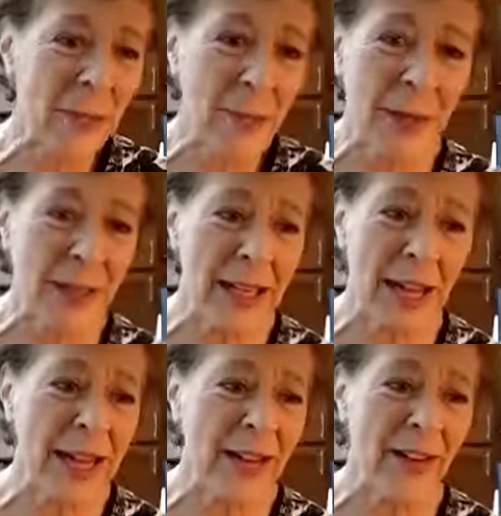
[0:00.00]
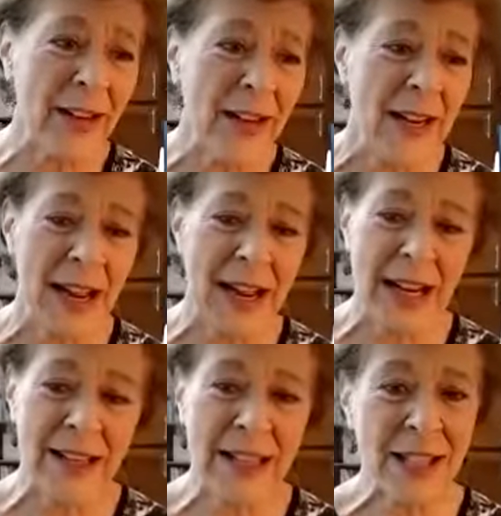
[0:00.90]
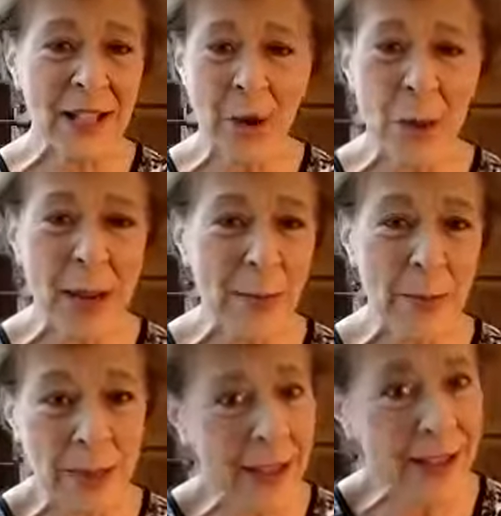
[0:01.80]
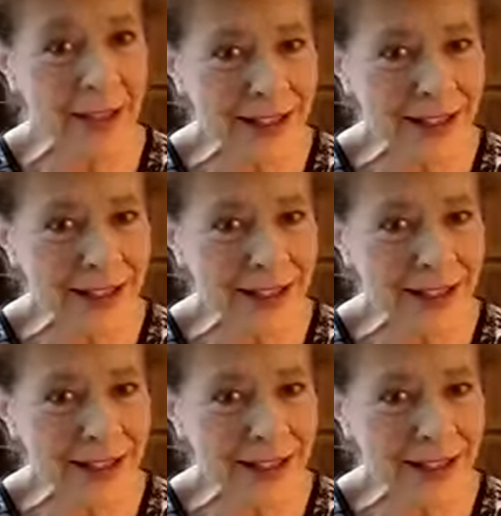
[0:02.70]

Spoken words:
bring you down. And that's no way to be.